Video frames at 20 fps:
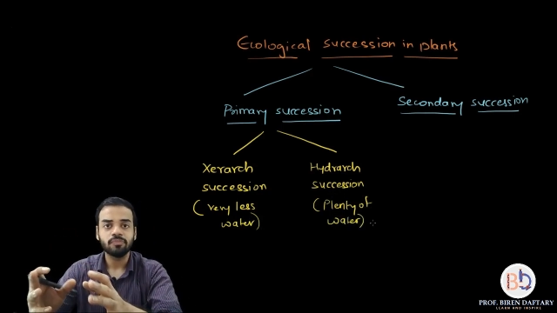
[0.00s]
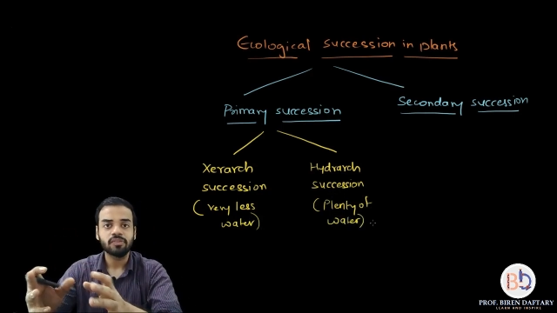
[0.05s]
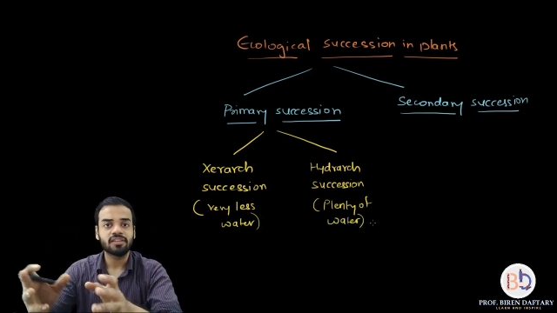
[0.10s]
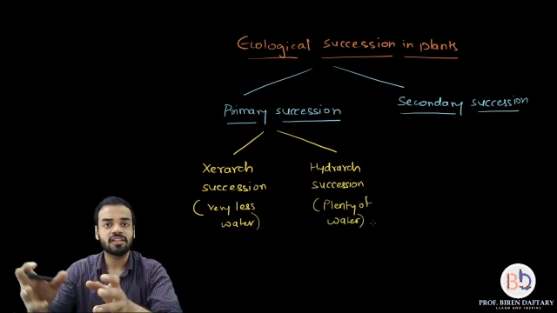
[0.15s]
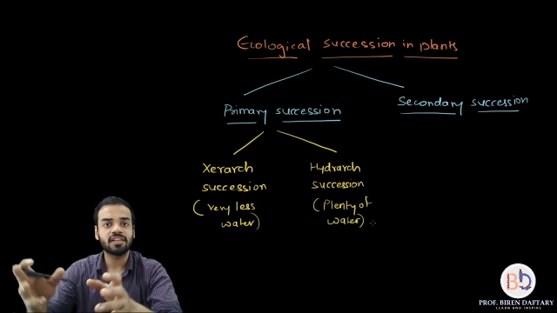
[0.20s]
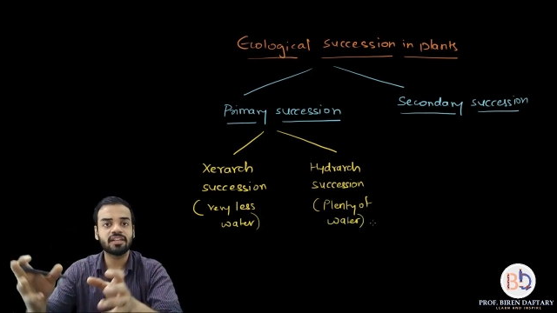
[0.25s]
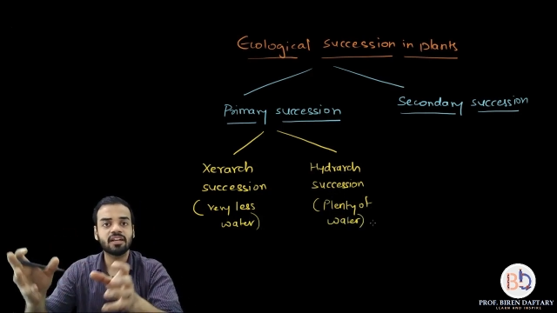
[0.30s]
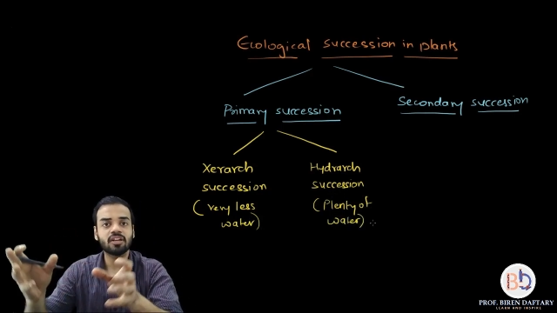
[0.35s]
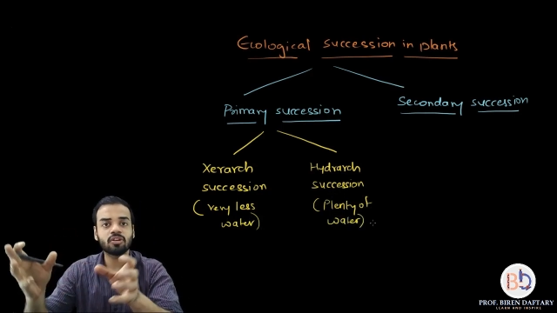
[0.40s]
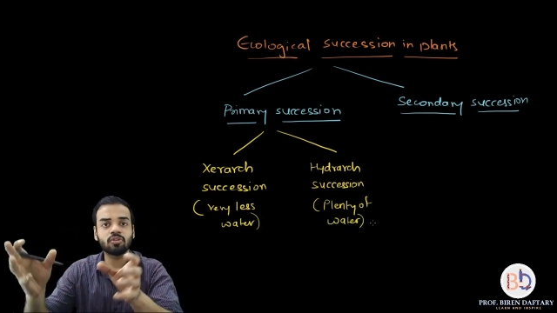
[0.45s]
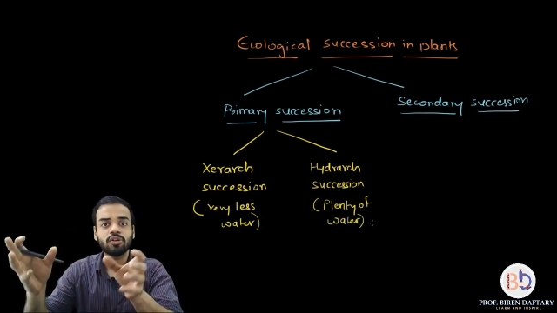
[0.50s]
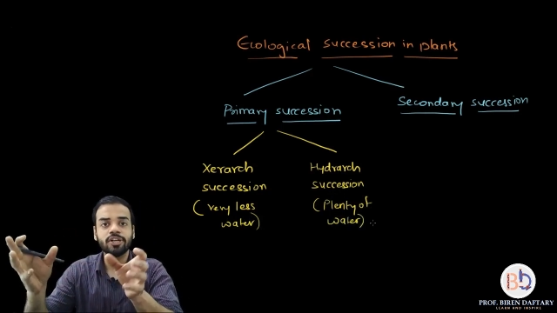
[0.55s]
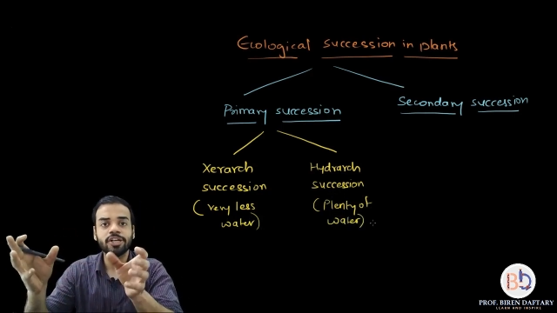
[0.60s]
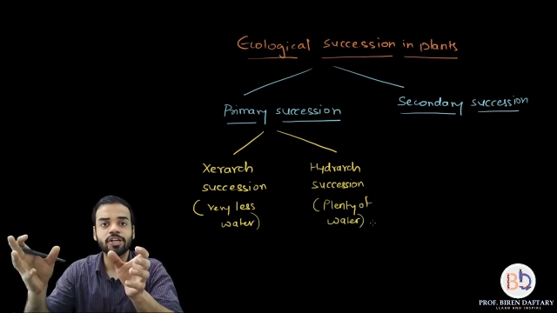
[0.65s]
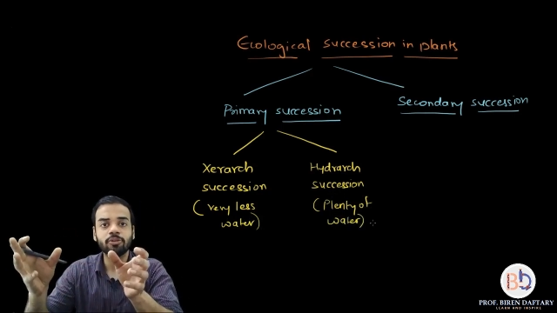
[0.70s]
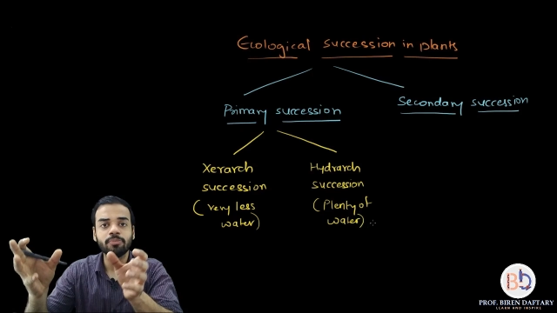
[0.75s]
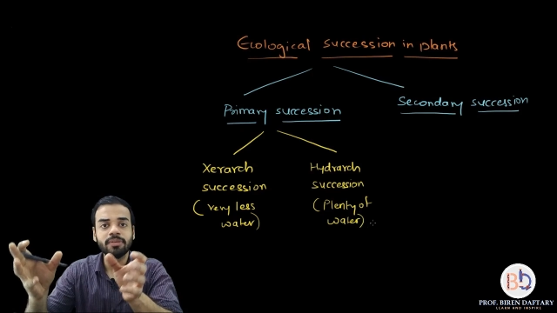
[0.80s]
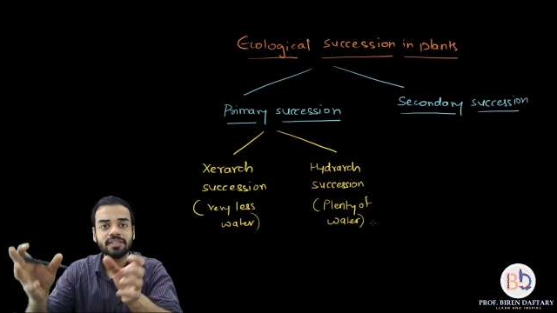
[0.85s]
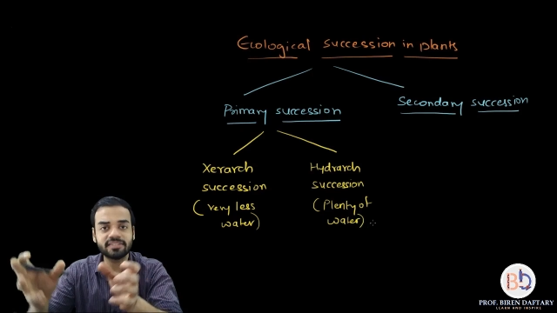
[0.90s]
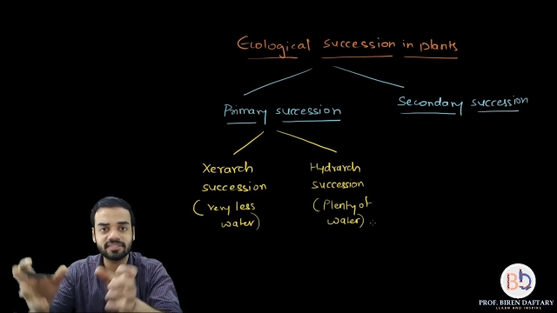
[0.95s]
there are
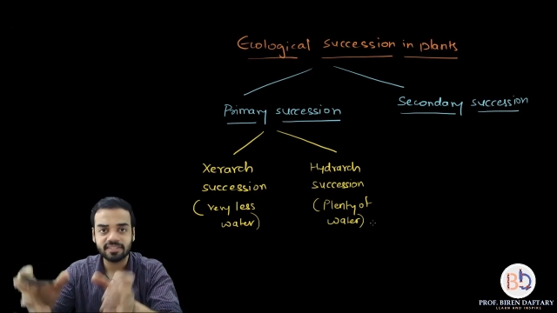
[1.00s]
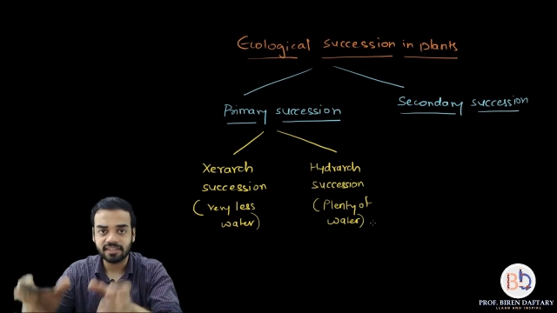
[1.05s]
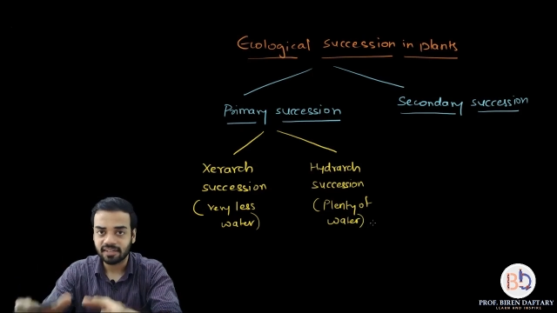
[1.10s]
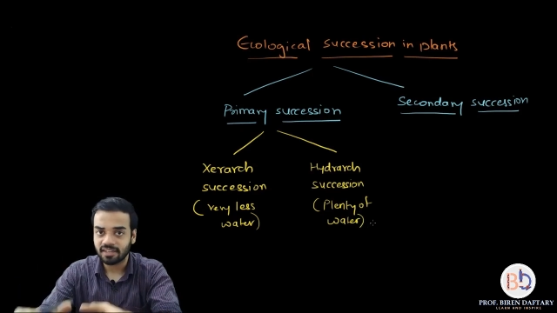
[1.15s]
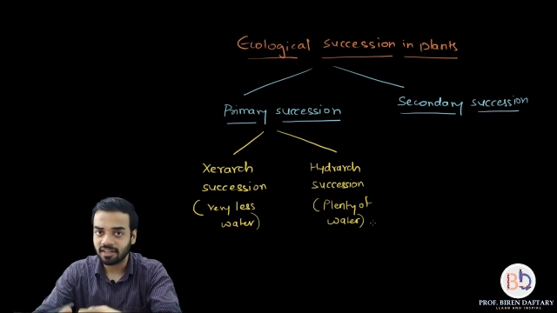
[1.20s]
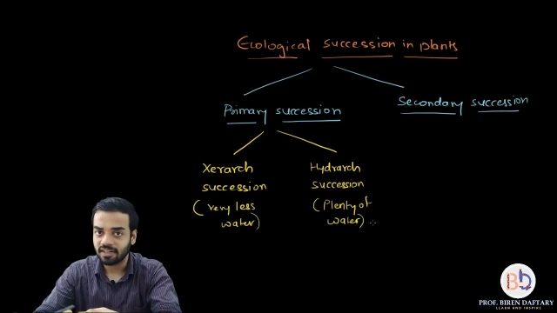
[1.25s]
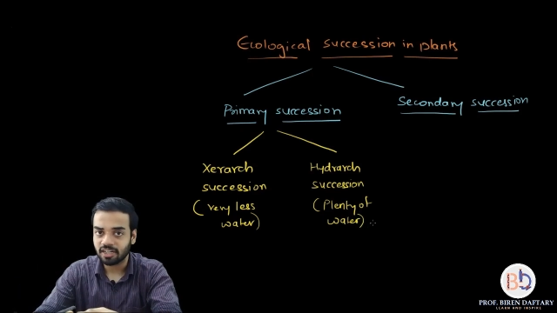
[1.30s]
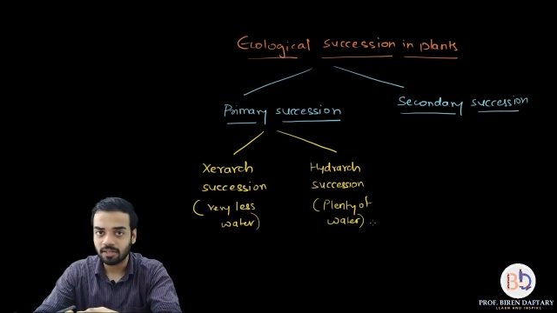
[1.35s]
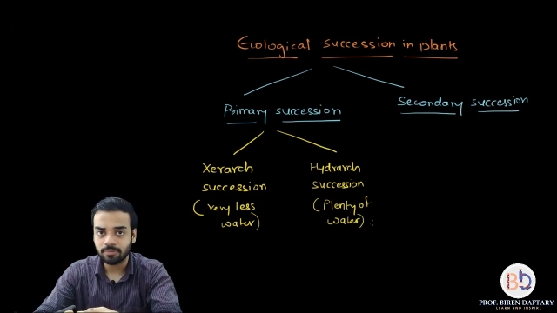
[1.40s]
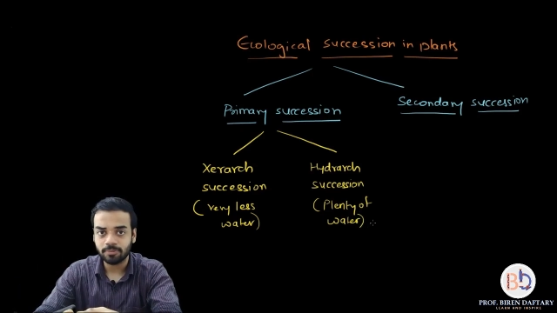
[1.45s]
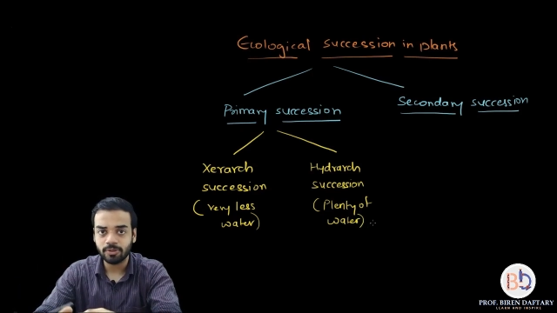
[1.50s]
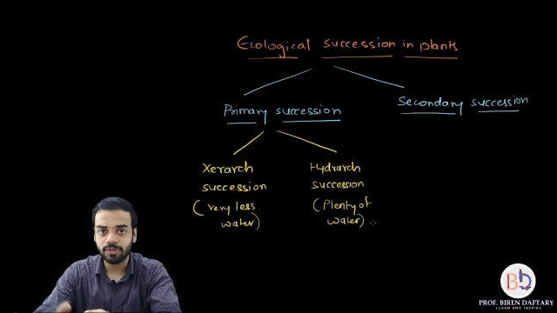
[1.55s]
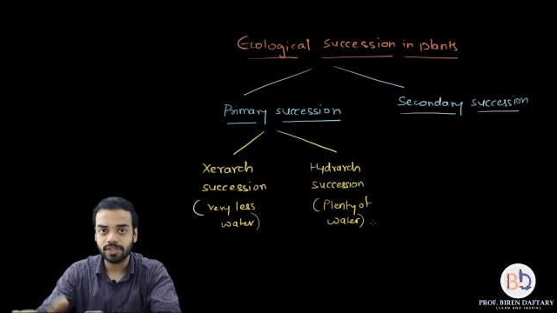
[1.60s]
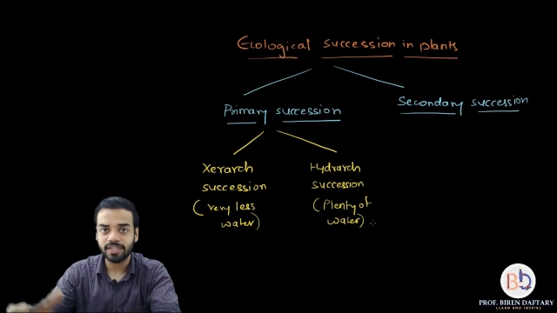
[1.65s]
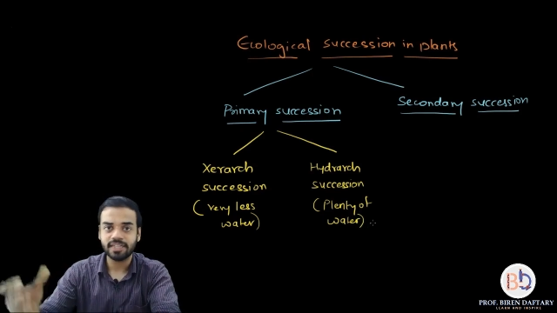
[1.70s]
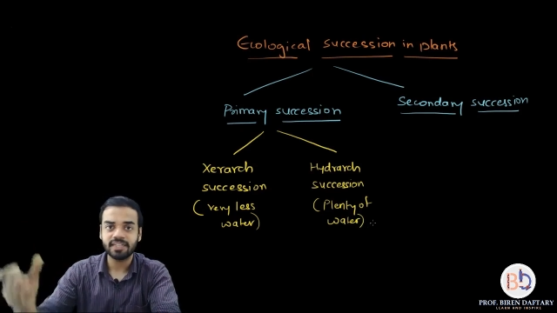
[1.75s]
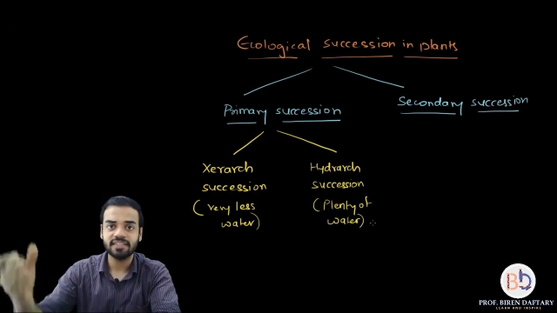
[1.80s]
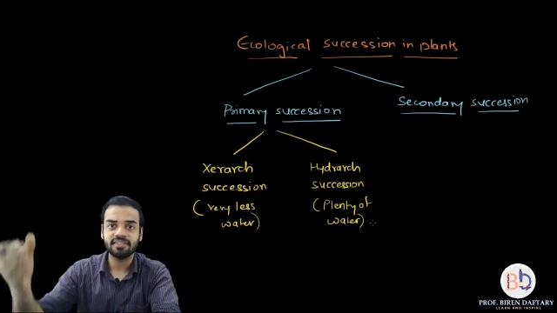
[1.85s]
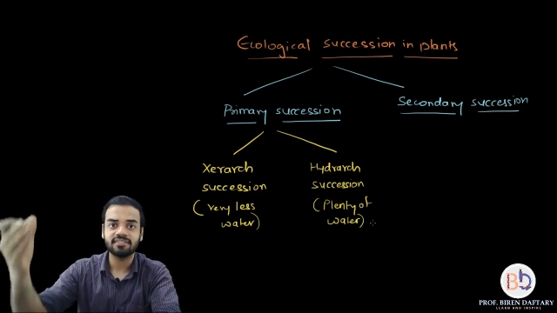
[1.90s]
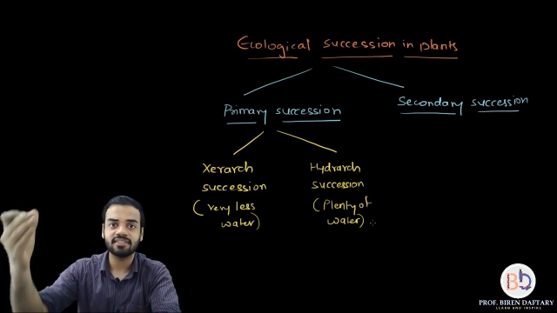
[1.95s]
going to be several
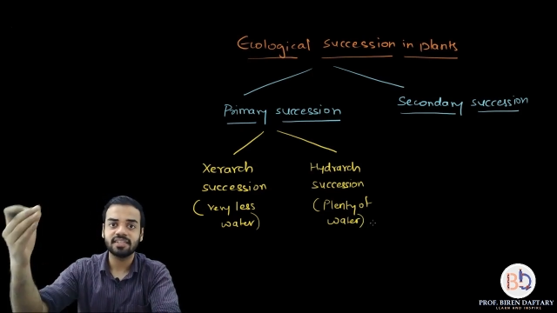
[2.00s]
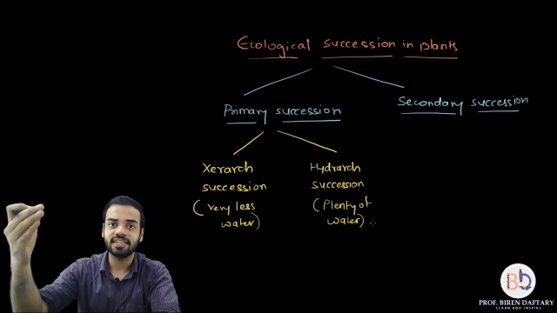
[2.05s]
communities,